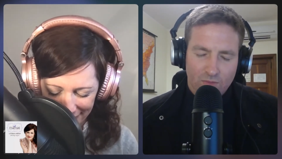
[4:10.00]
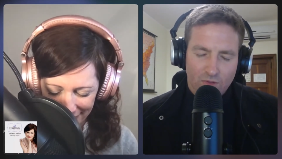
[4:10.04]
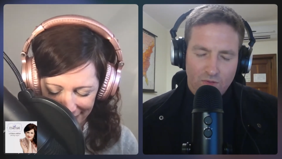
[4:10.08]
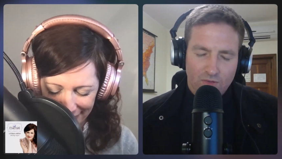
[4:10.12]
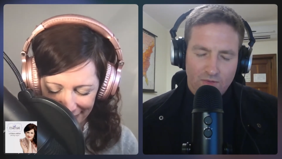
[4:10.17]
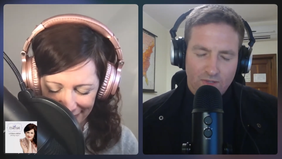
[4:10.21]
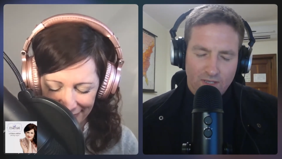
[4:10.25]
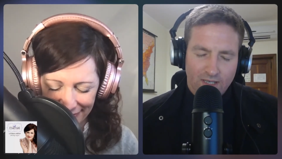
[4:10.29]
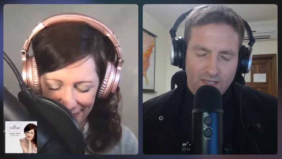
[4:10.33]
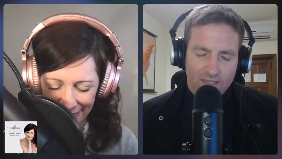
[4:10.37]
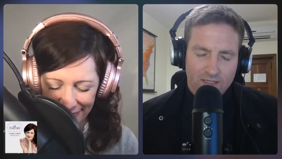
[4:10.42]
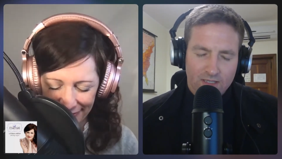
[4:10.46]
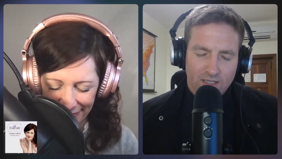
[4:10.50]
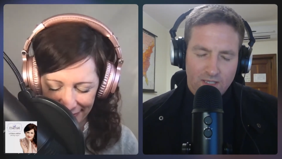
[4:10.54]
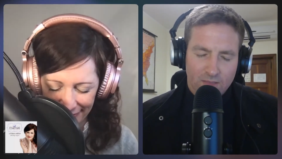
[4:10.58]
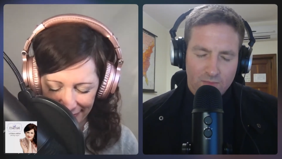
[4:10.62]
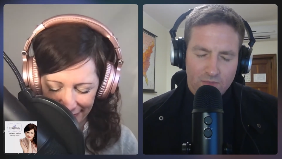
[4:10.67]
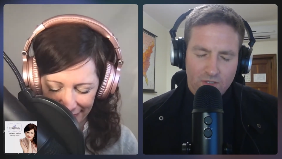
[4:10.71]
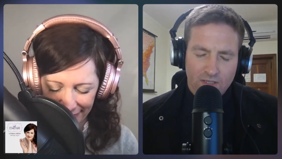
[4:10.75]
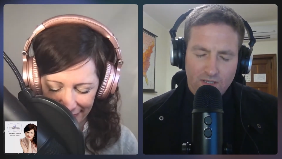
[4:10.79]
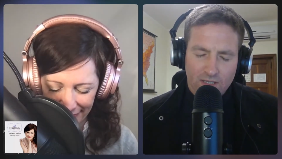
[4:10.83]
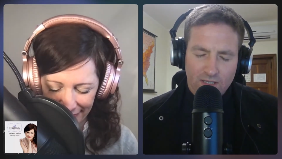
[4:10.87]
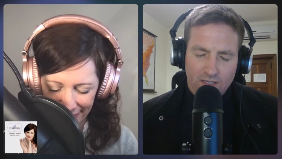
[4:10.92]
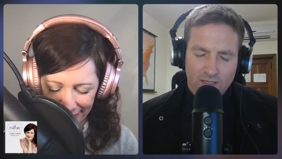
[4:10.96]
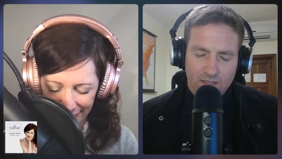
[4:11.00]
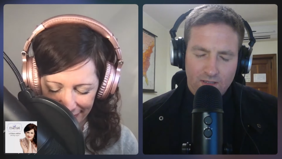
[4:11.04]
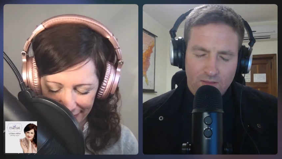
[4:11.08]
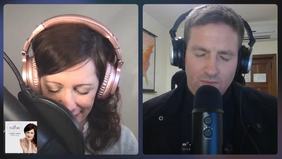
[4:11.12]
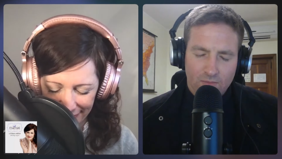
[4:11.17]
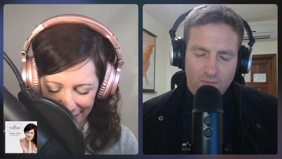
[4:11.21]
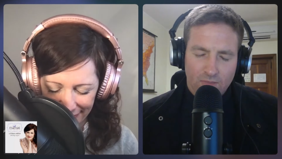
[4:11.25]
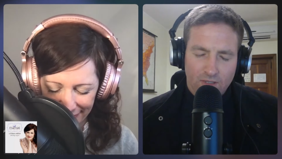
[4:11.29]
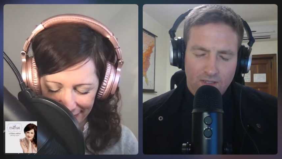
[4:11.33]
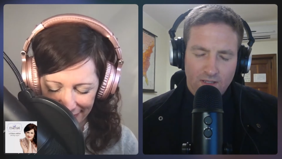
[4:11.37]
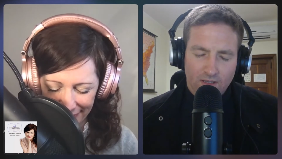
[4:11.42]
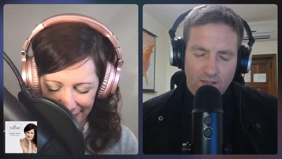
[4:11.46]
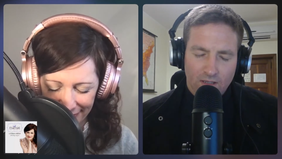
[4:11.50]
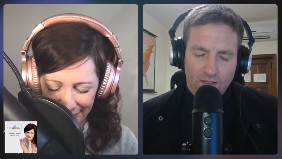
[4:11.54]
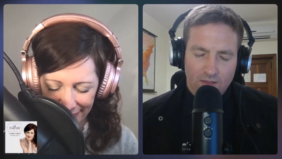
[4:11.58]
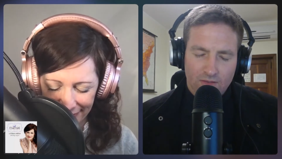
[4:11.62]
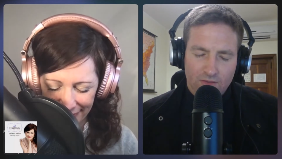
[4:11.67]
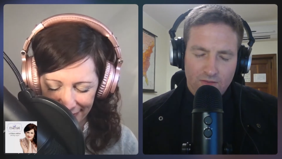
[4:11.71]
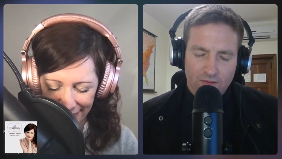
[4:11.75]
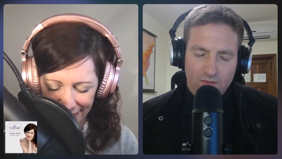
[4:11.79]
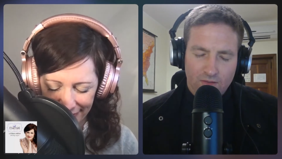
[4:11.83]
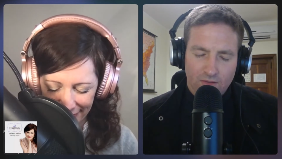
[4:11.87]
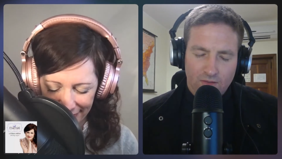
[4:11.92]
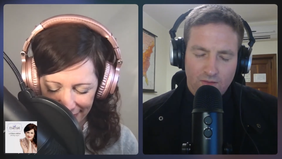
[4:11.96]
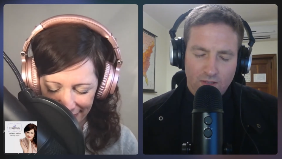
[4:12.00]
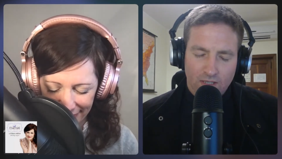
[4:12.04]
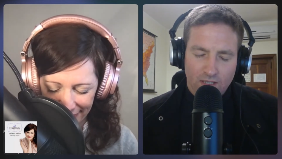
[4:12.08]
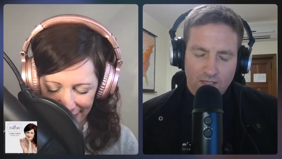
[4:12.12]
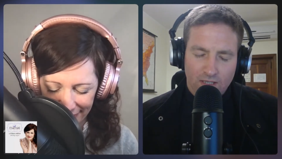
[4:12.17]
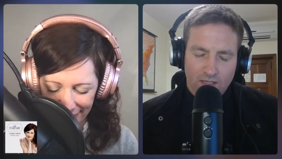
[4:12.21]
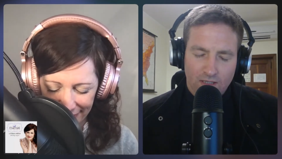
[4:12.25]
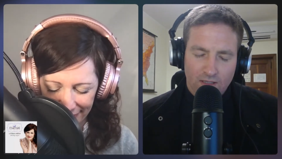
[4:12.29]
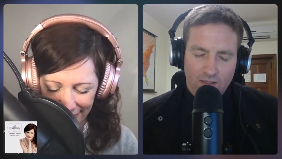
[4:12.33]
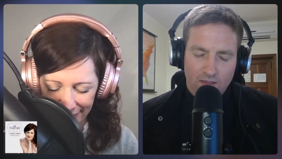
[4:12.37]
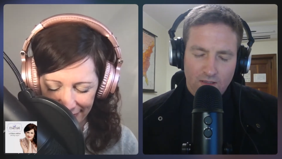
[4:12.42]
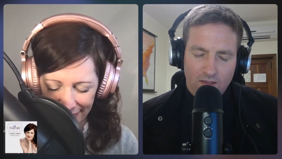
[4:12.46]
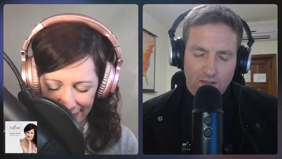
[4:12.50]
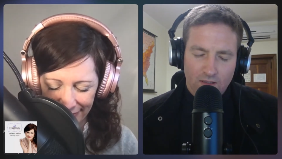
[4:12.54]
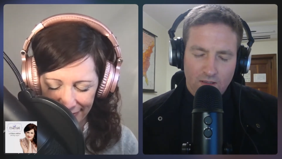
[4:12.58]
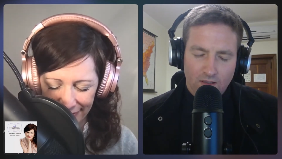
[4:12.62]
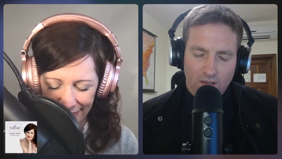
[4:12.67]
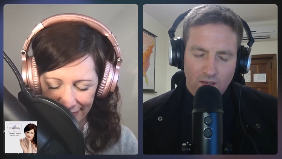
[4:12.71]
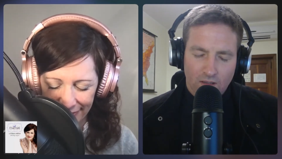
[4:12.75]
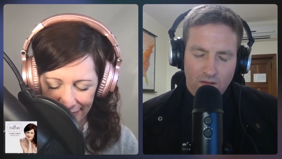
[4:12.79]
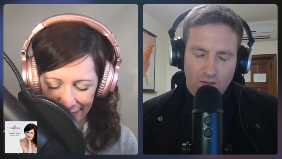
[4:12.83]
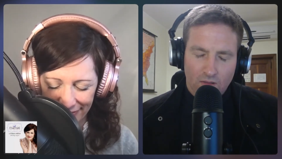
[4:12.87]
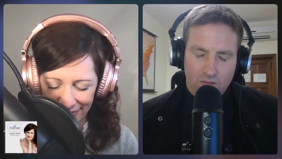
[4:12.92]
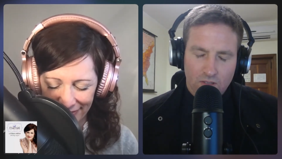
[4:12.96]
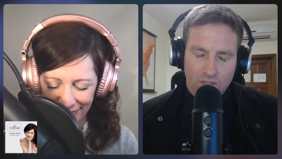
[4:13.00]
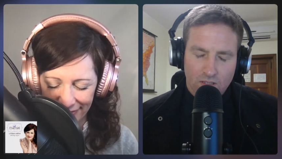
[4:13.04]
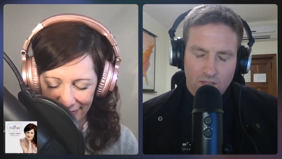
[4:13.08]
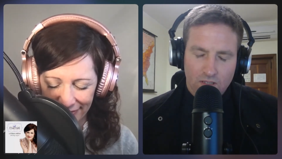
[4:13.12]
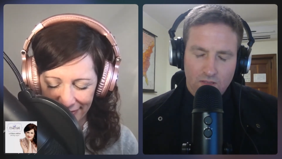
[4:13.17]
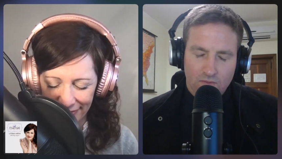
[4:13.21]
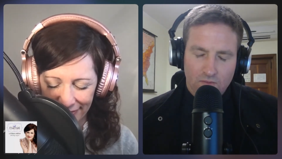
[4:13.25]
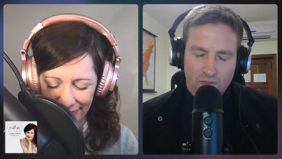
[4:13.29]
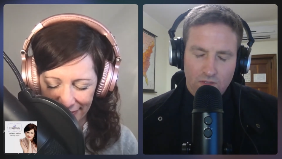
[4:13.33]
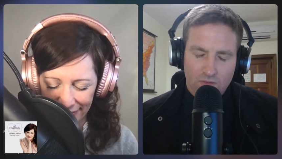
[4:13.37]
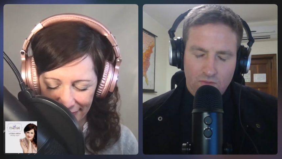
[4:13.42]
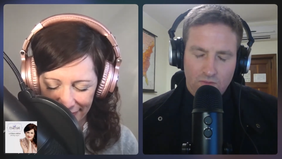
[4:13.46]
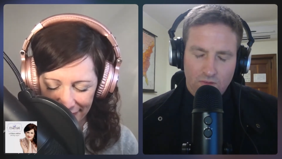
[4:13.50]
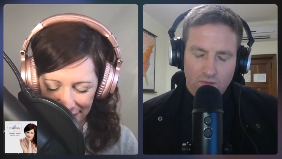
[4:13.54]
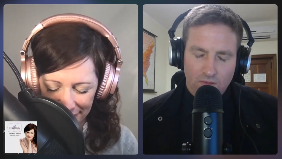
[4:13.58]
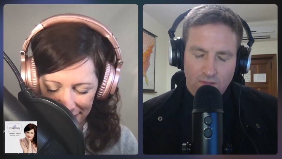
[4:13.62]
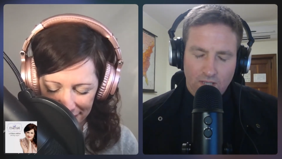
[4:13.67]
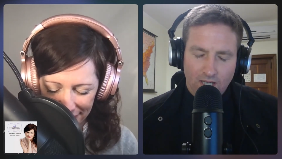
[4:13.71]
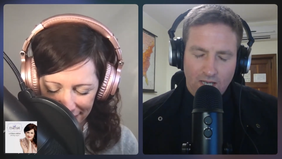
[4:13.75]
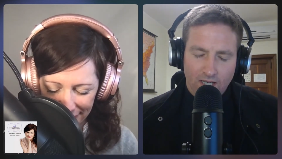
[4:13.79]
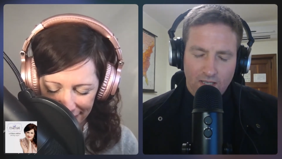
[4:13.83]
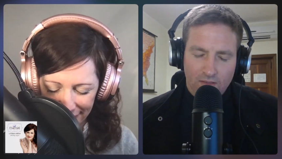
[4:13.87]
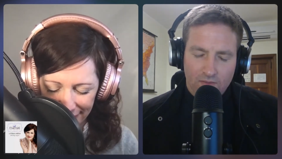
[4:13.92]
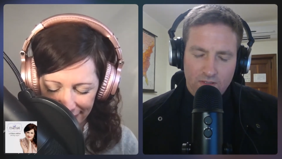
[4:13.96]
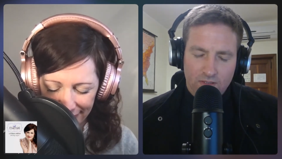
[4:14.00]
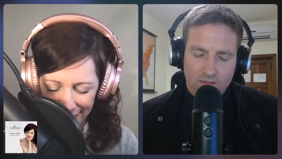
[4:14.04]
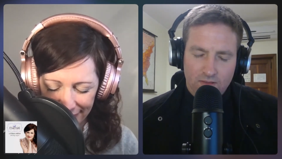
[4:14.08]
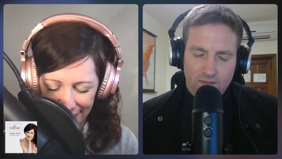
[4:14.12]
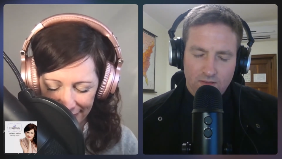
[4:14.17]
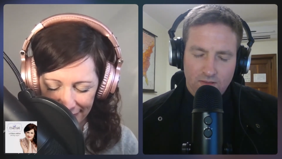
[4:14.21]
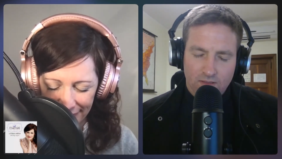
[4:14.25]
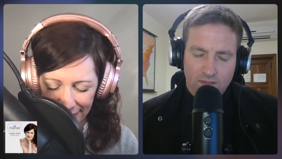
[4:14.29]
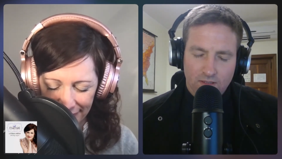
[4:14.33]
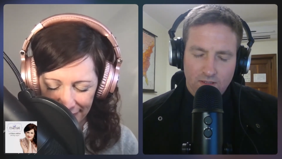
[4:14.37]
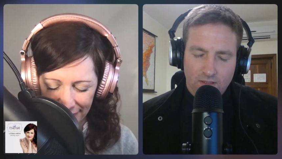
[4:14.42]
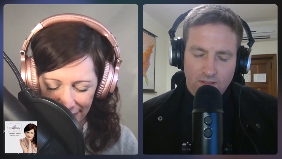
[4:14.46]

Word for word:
Speaker 1: both as community, but also in our own individual lives,